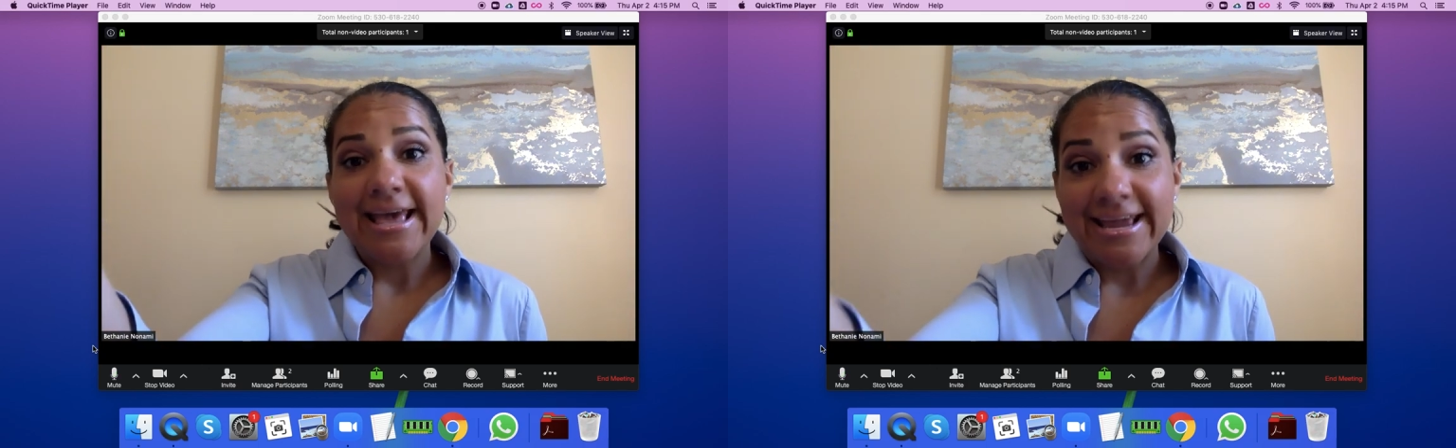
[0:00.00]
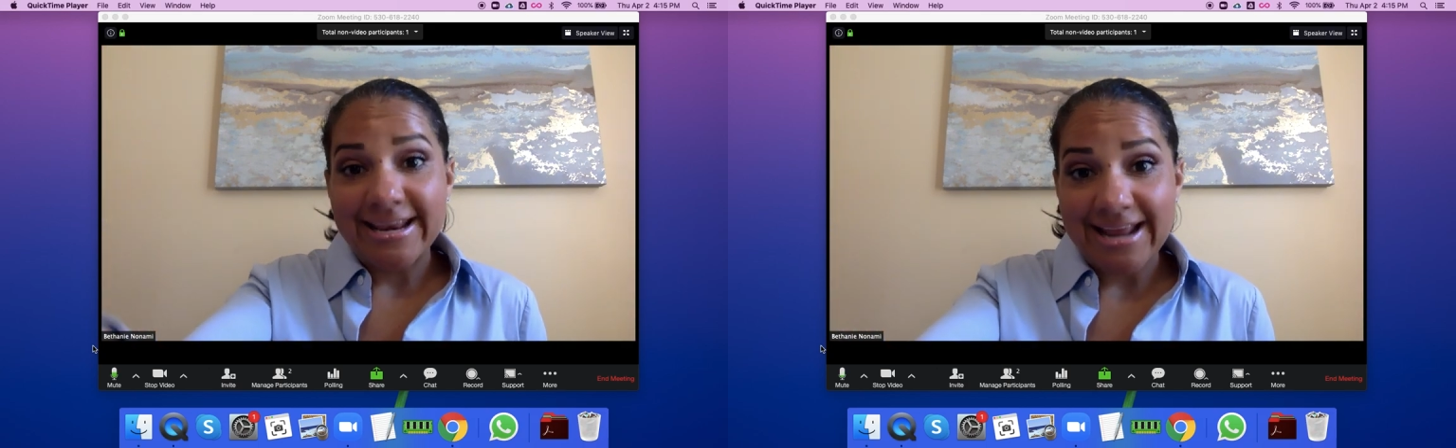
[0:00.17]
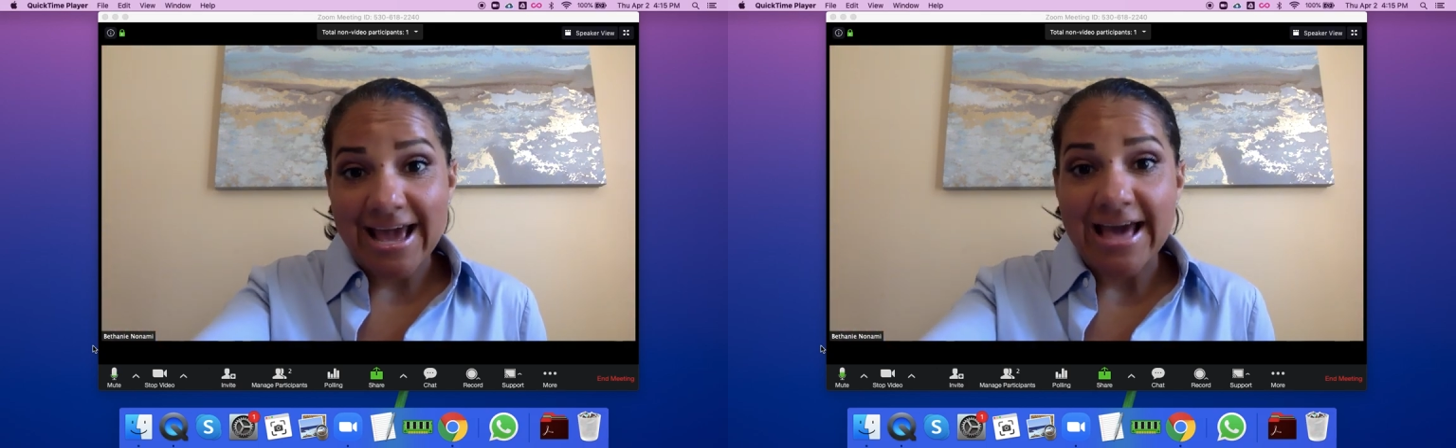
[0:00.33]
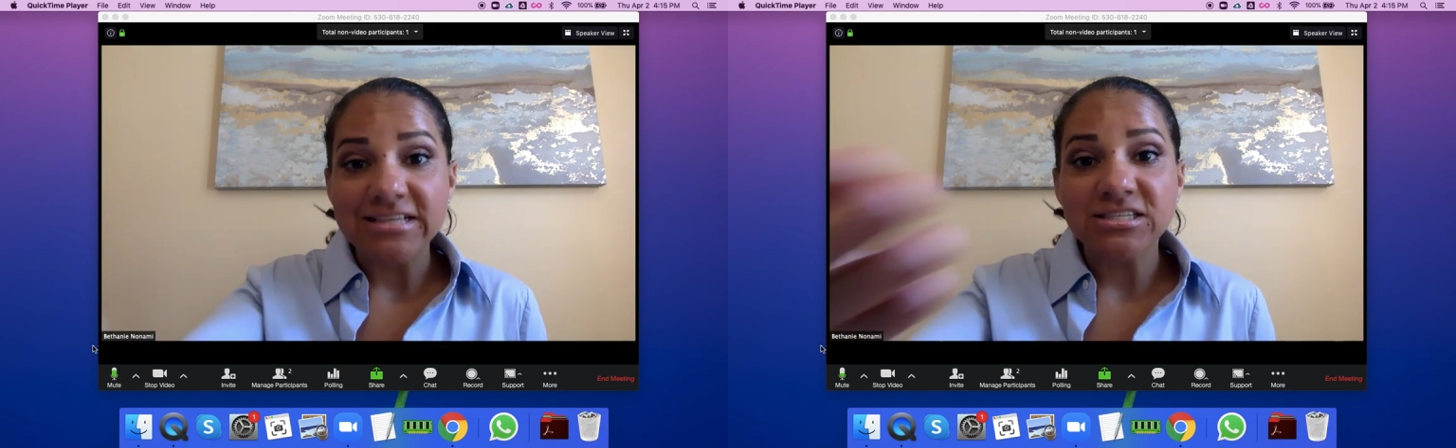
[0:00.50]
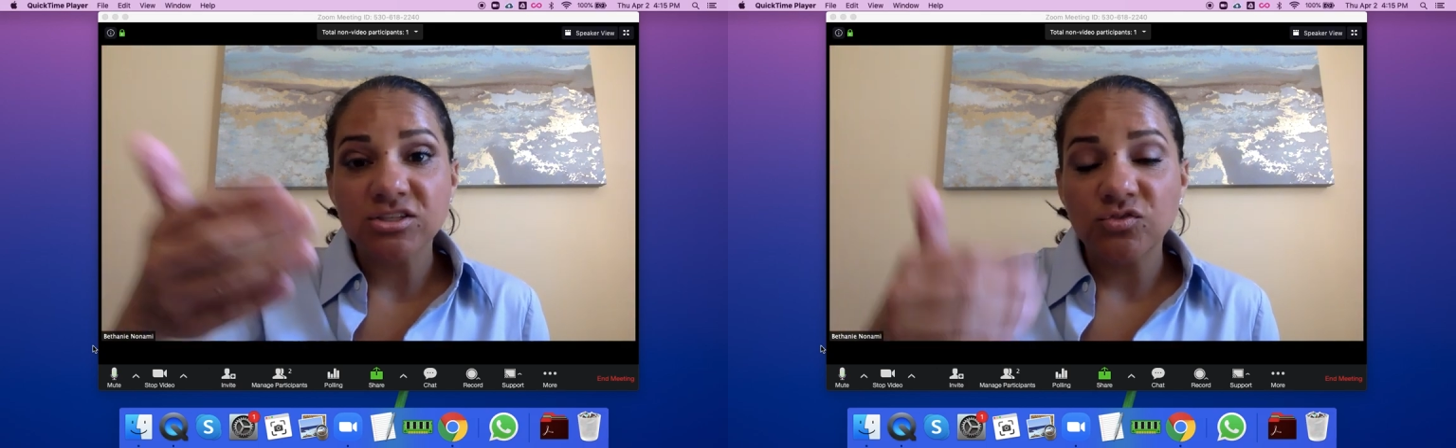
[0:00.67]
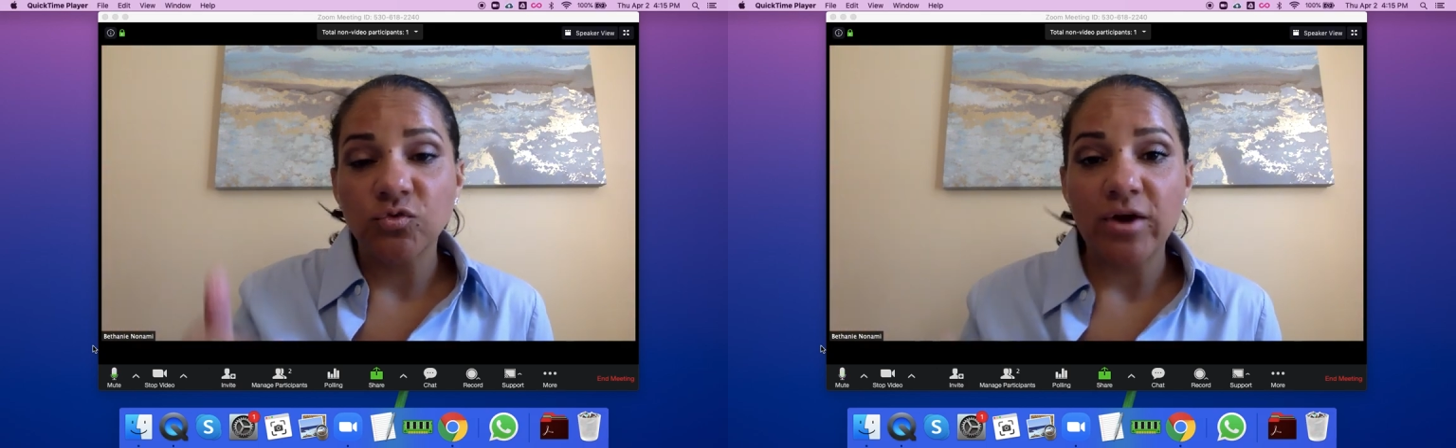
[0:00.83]
it
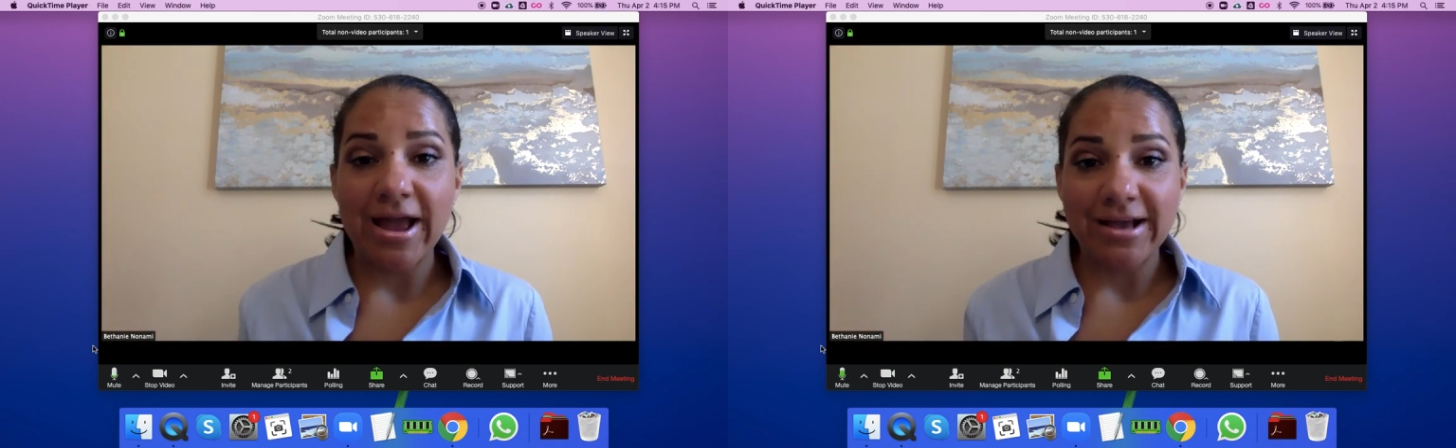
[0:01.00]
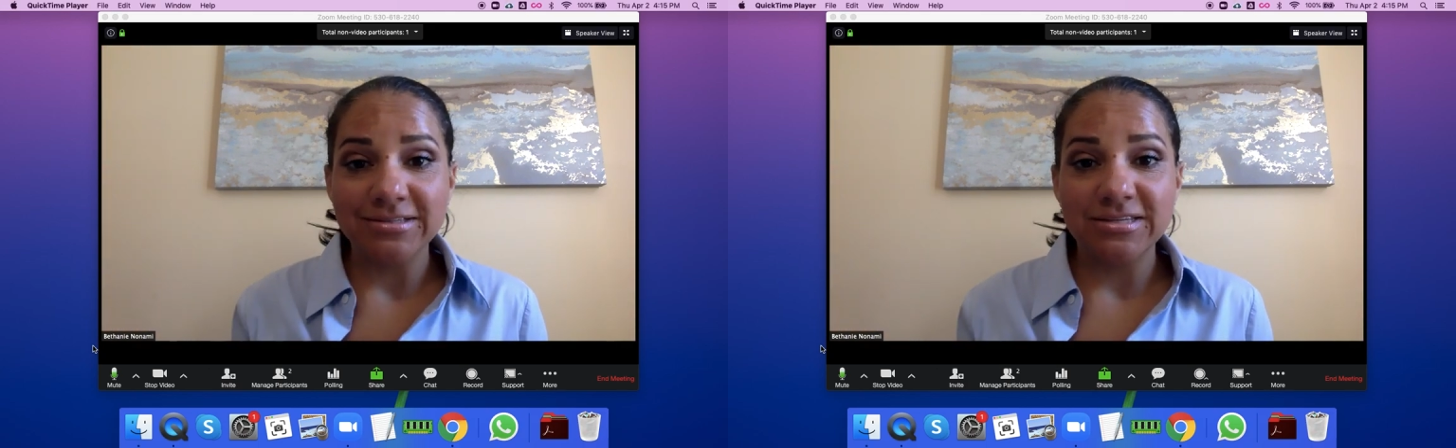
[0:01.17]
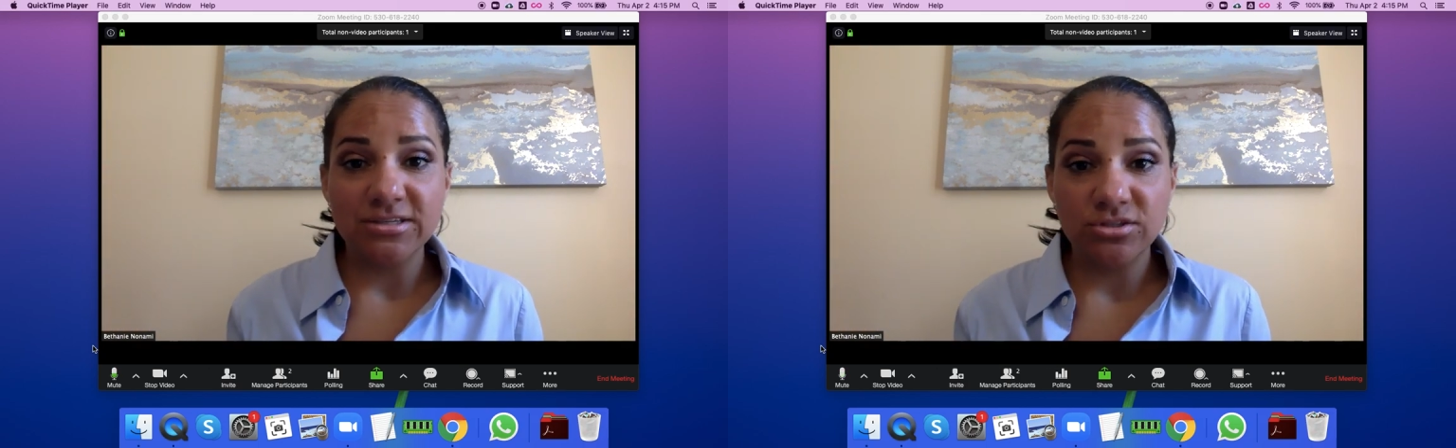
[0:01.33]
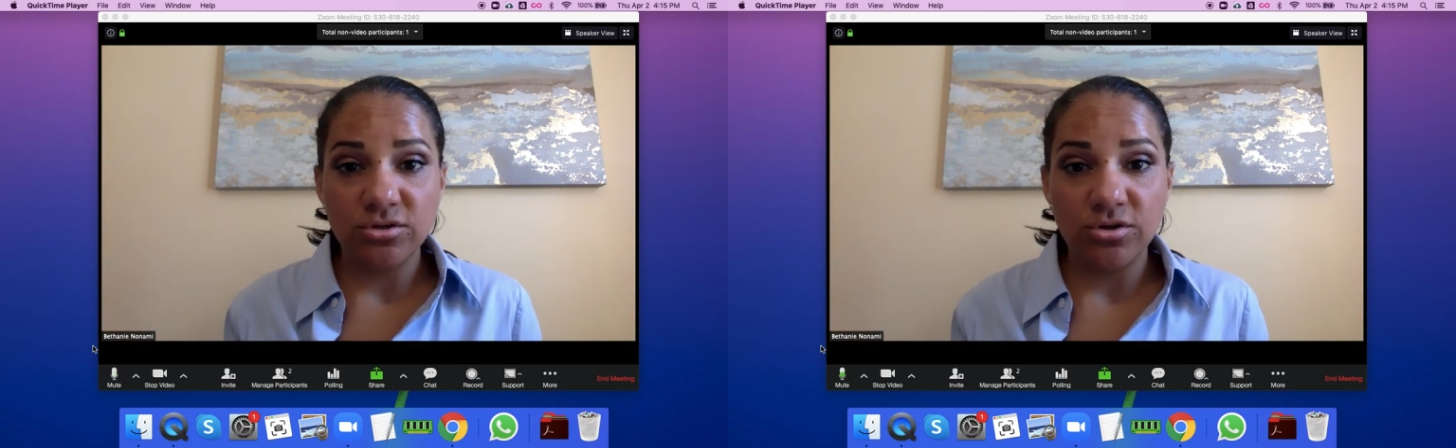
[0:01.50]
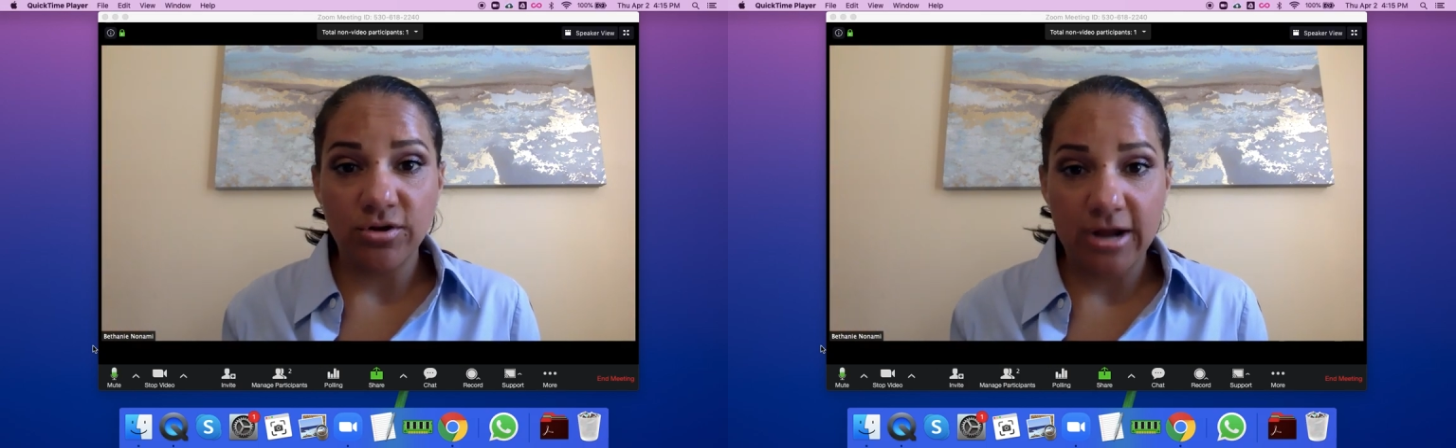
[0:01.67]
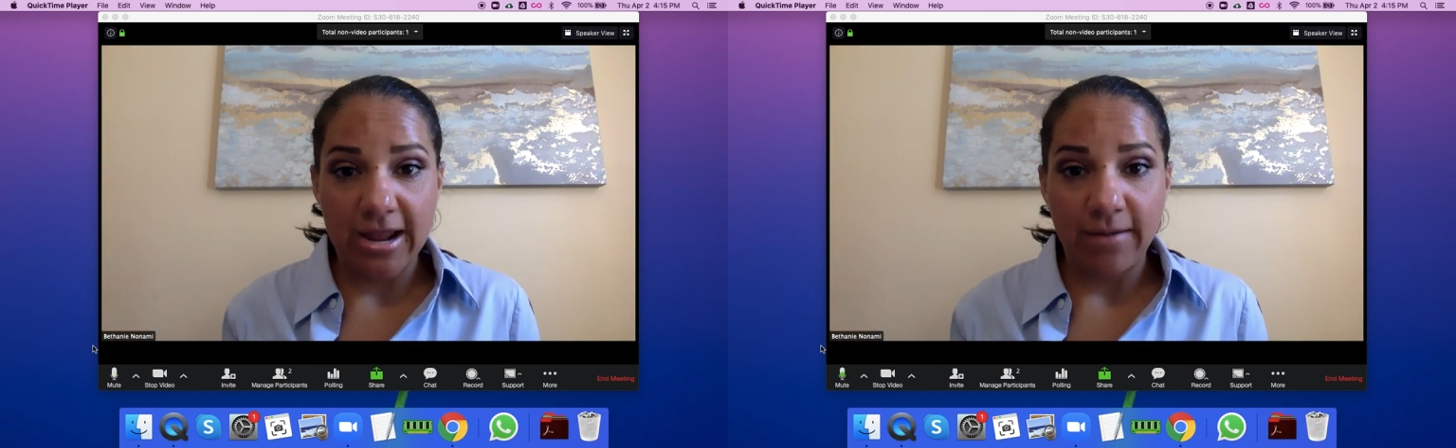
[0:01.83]
asks for access to
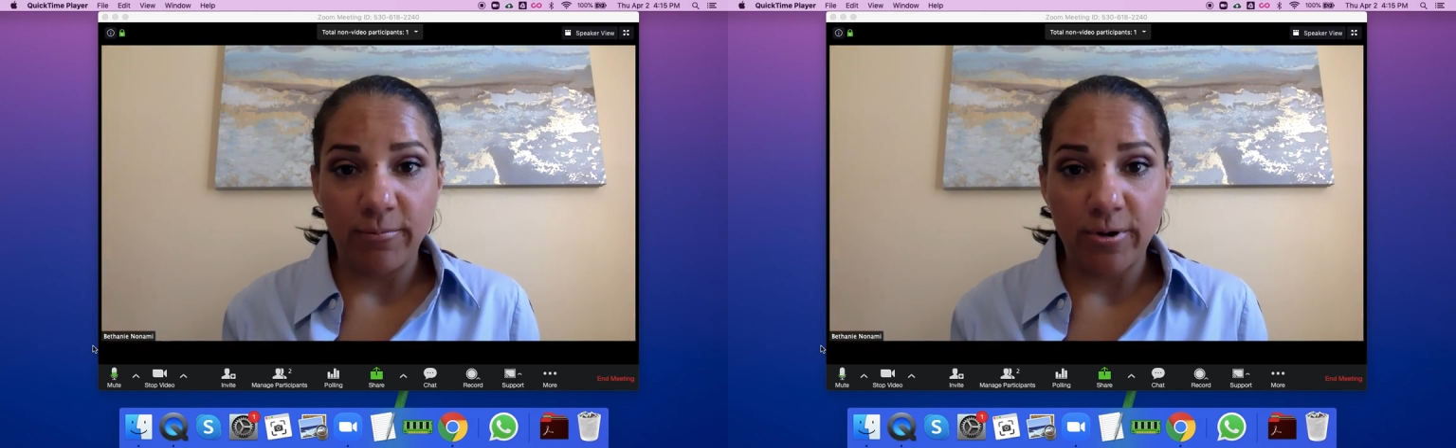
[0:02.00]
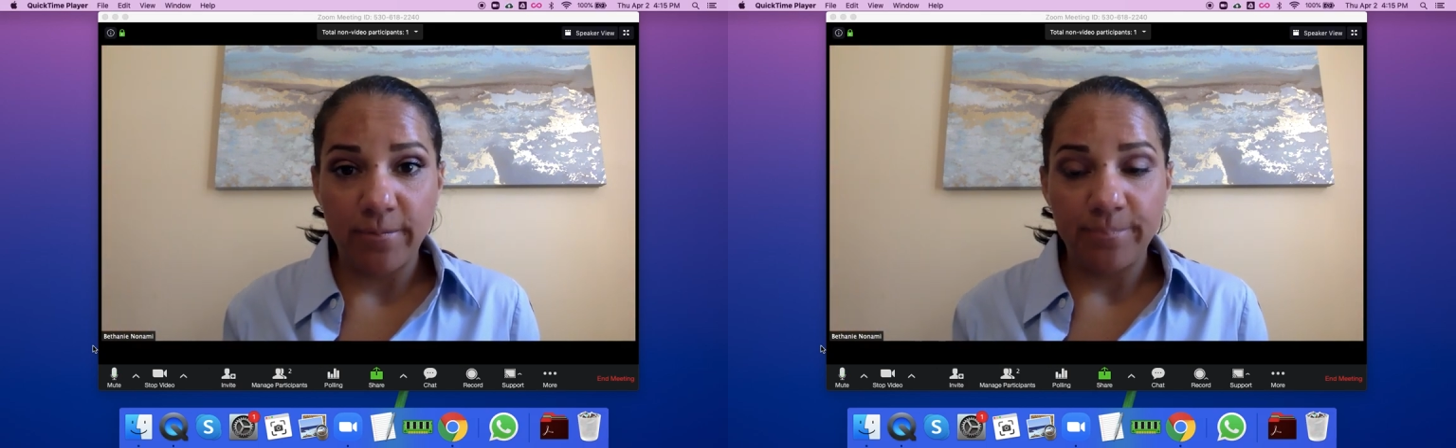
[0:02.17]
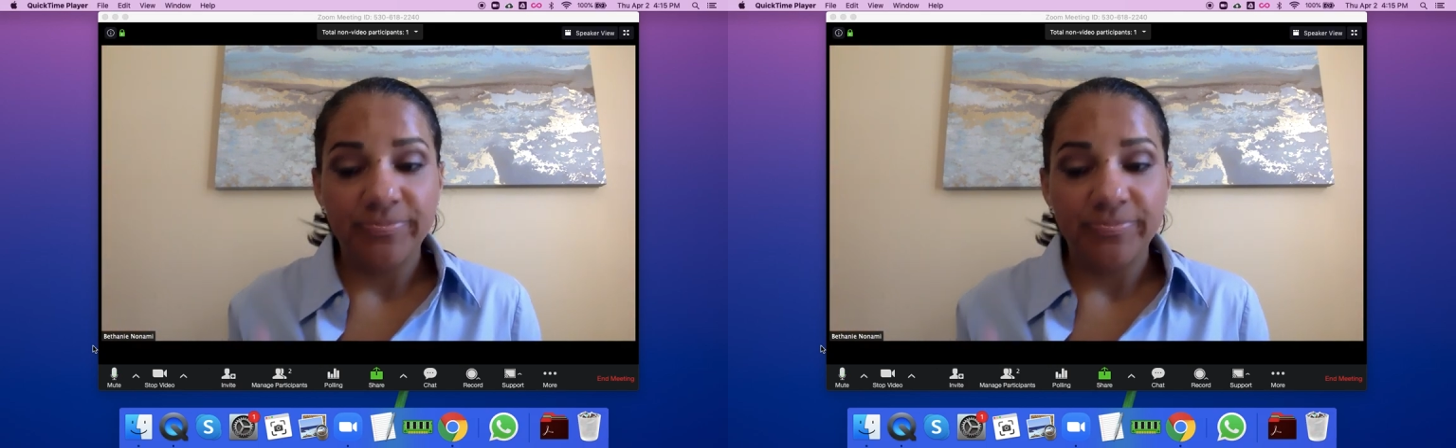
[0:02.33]
your camera.